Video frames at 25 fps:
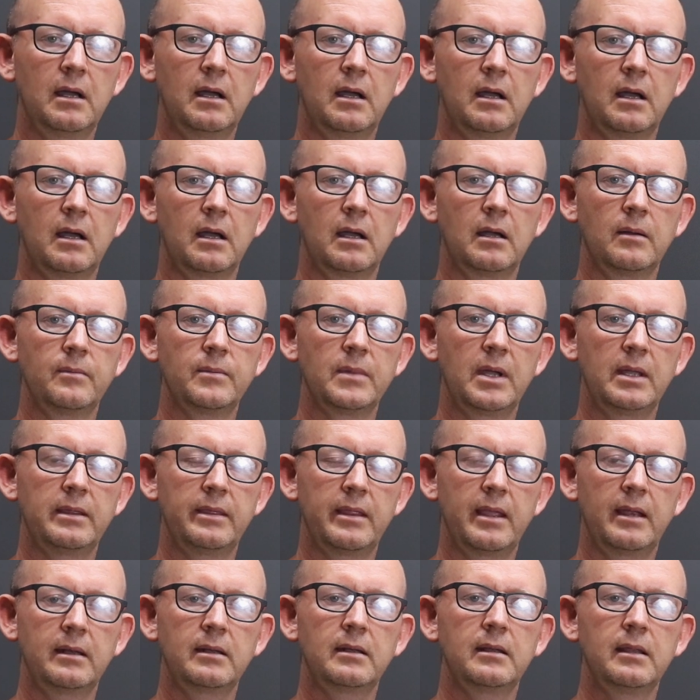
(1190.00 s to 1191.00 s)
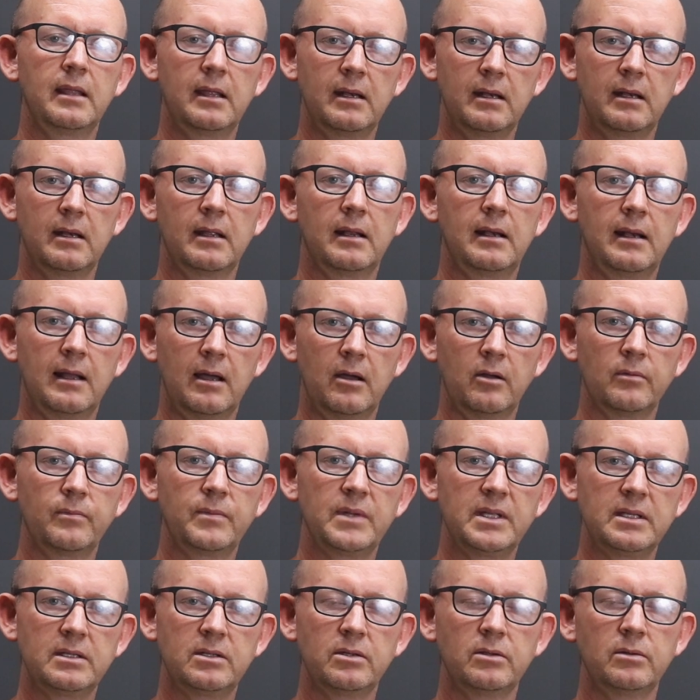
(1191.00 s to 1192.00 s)
and that then allowed
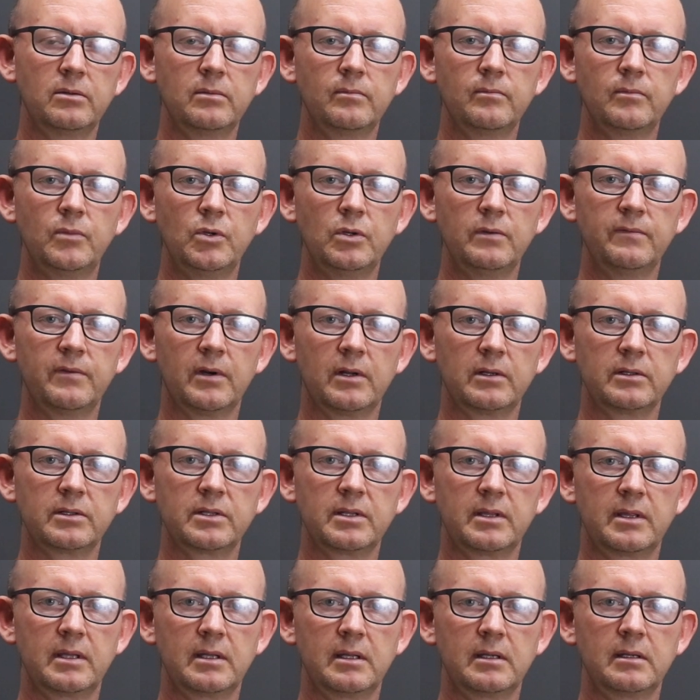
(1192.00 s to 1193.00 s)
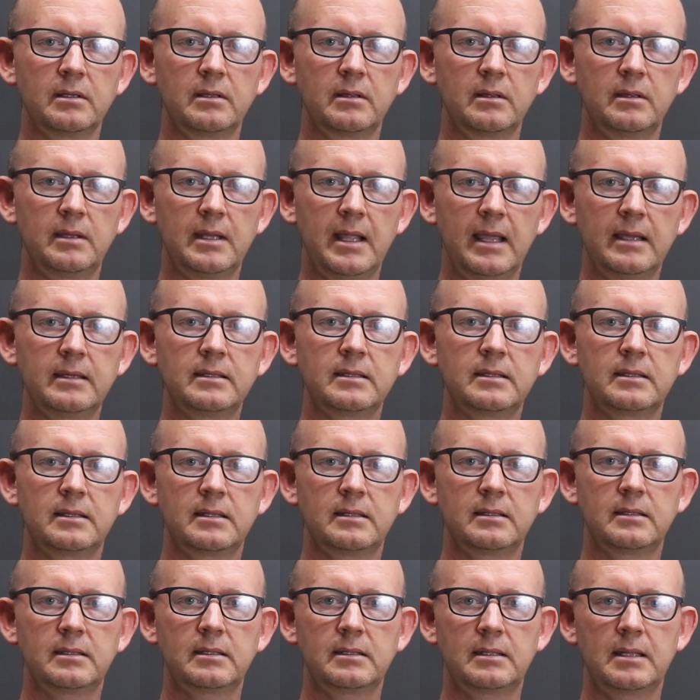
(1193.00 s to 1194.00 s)
me to move on to the
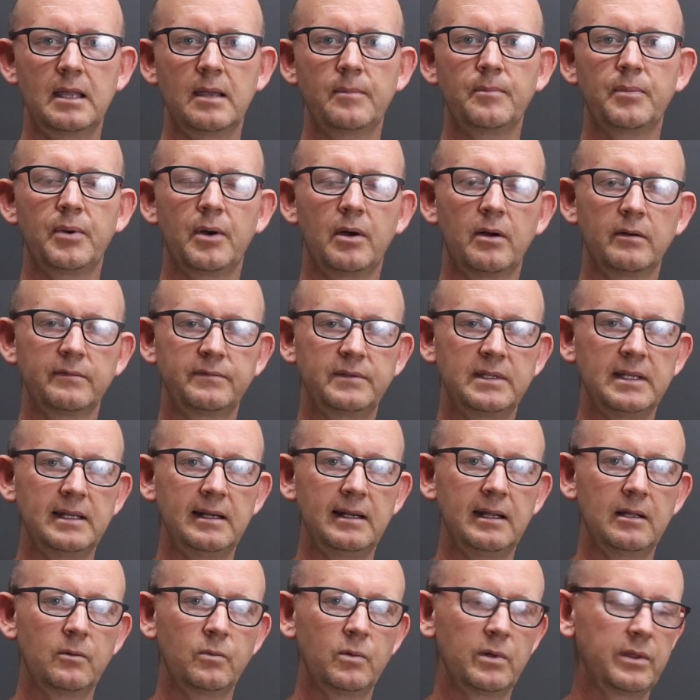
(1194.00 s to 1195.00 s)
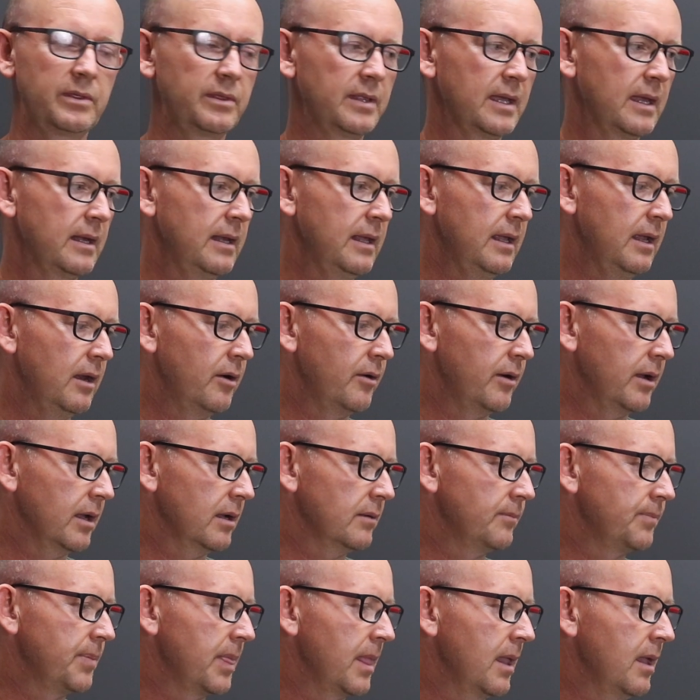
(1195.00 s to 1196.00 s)
next step of dealing with that
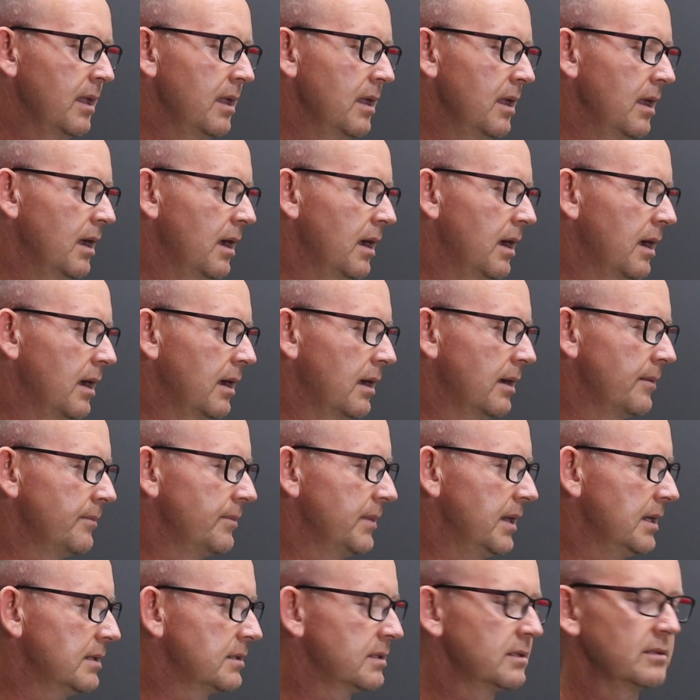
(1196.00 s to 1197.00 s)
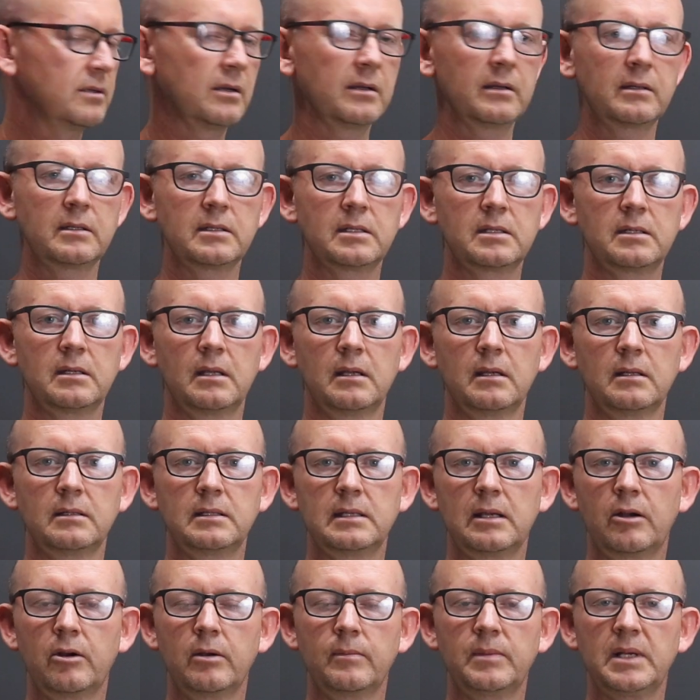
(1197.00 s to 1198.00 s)
area. It's not
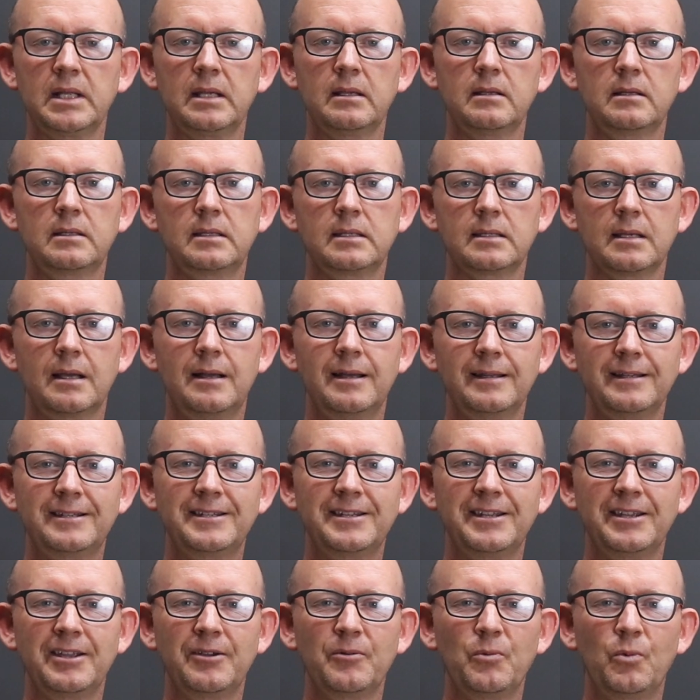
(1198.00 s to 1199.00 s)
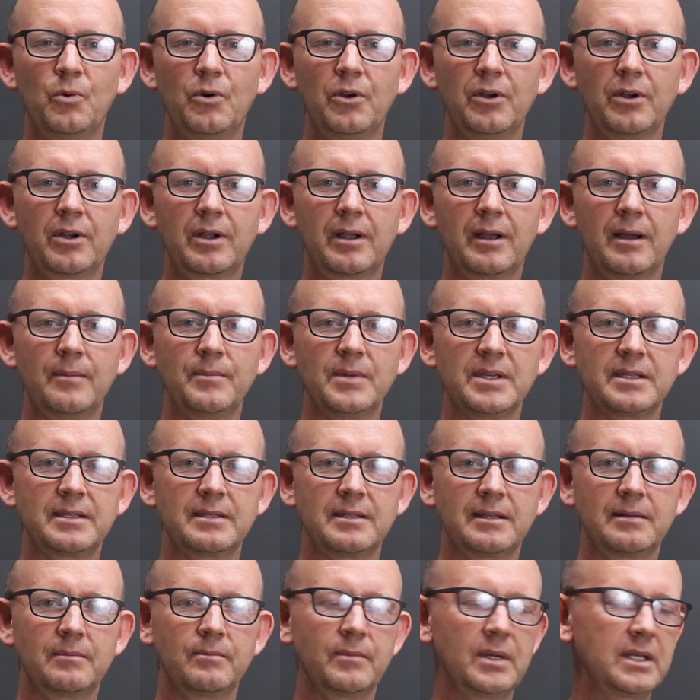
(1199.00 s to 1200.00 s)
terribly exciting work, I
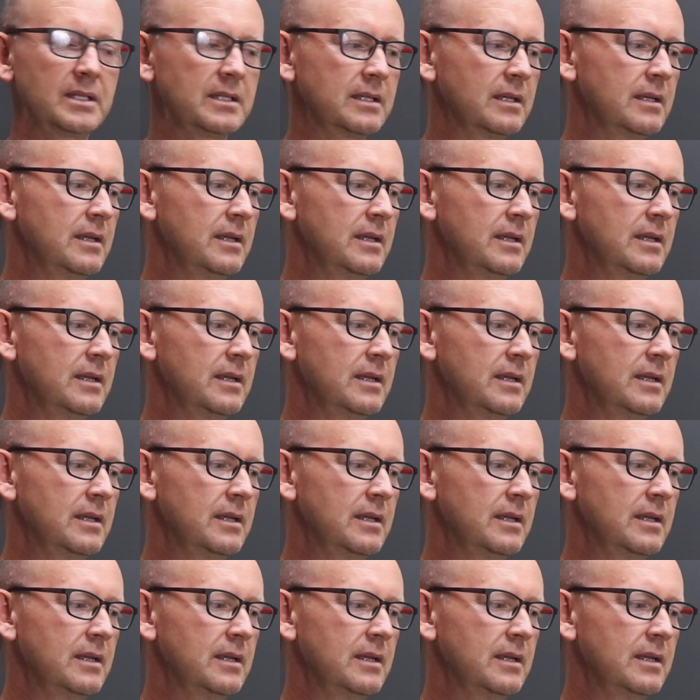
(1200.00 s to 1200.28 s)
must admit.